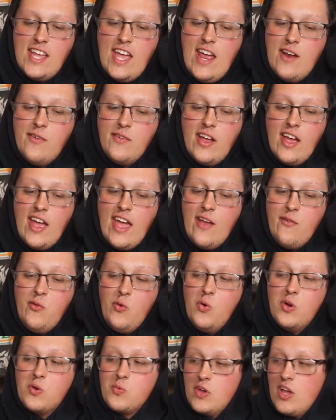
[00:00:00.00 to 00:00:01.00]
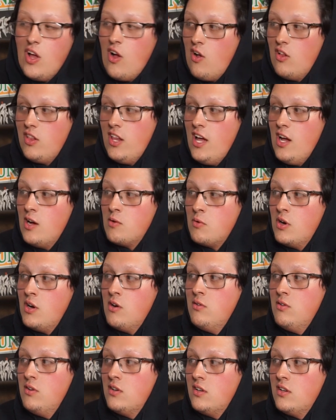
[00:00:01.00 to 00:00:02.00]
everyone went all out,
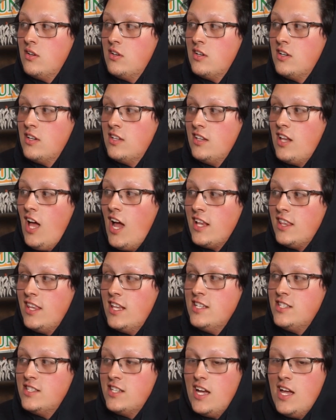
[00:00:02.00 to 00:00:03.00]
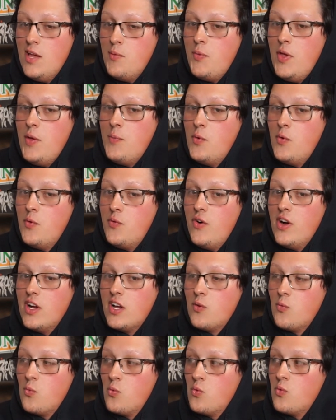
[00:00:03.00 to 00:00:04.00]
bro. Like, this time, people
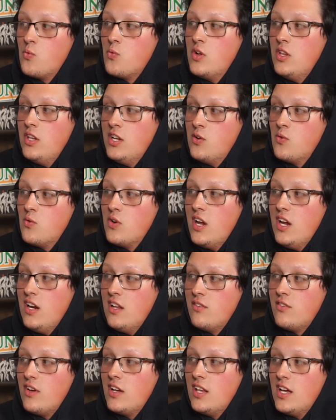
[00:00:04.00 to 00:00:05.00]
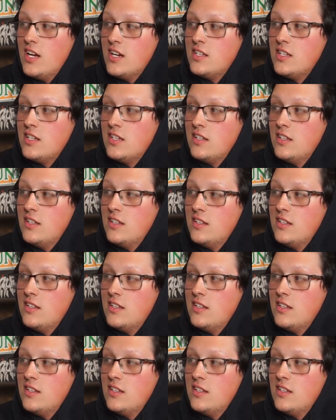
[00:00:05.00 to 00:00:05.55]
fucking really creative. I liked it.